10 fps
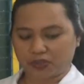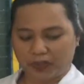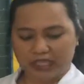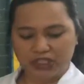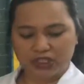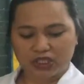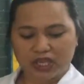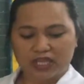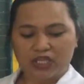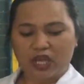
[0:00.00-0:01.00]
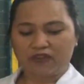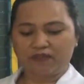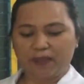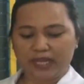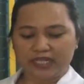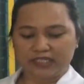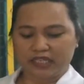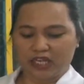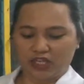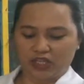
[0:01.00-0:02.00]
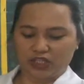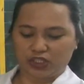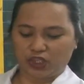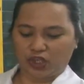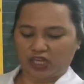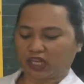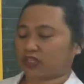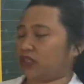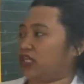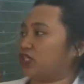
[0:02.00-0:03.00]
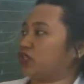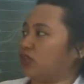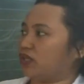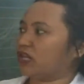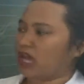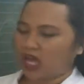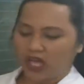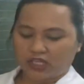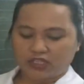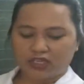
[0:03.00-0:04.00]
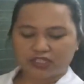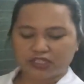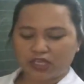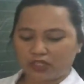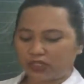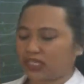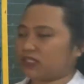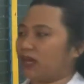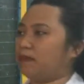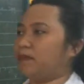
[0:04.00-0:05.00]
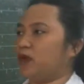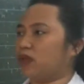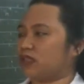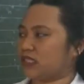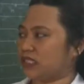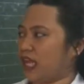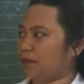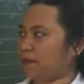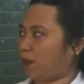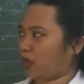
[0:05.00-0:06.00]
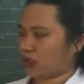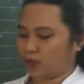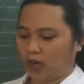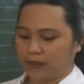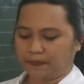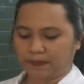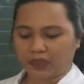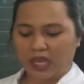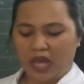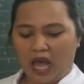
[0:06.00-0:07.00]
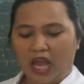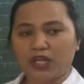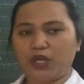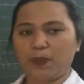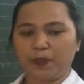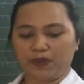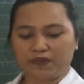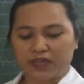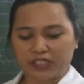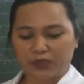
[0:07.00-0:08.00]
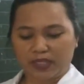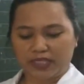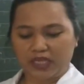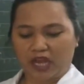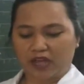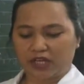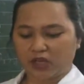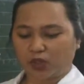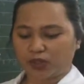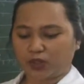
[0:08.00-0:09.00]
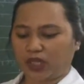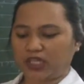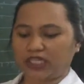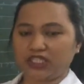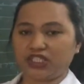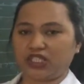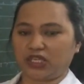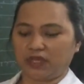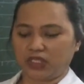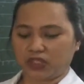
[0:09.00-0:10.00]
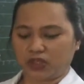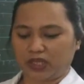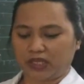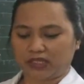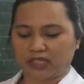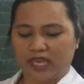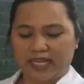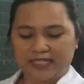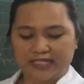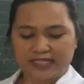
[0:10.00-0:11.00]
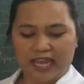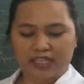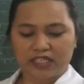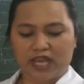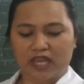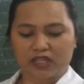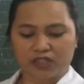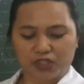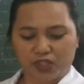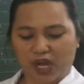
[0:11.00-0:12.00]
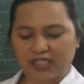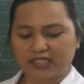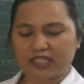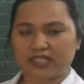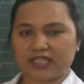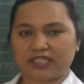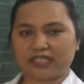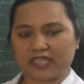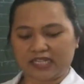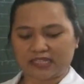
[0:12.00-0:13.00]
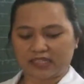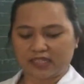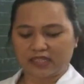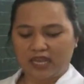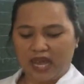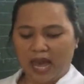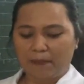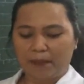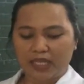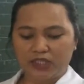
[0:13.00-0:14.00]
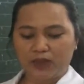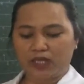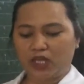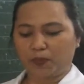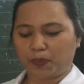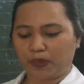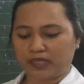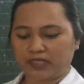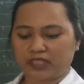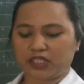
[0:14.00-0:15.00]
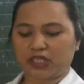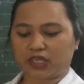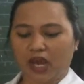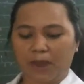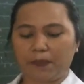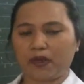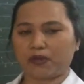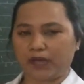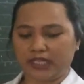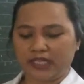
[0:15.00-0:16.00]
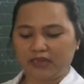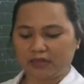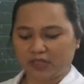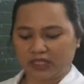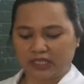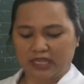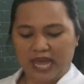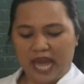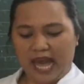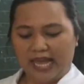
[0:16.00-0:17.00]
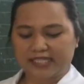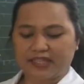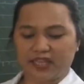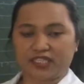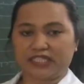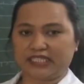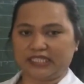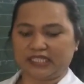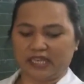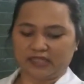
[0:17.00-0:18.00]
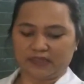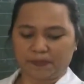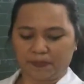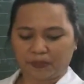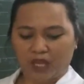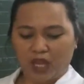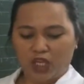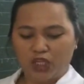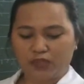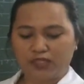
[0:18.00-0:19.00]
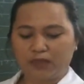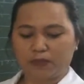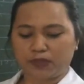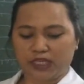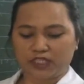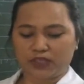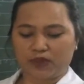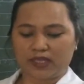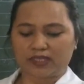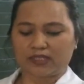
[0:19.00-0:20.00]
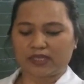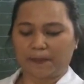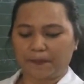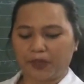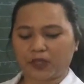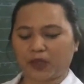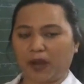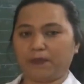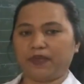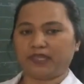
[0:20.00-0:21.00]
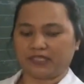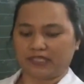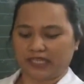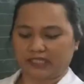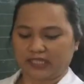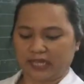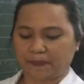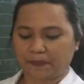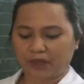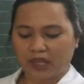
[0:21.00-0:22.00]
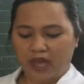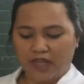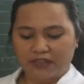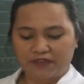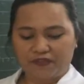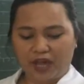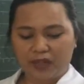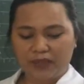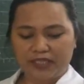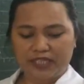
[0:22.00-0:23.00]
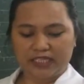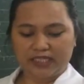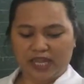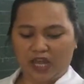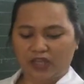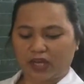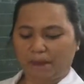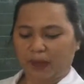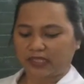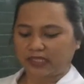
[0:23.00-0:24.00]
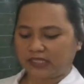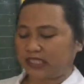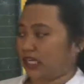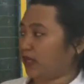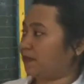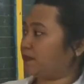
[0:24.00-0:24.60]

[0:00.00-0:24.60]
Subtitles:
range, you have made an error in your calculation. So let's go to example 10.1. A group of graduating agricultural engineering students designed, constructed, and tested a manually operated crop grading machine as their thesis, using potato as a sample crop in the testing. The following data on capacity,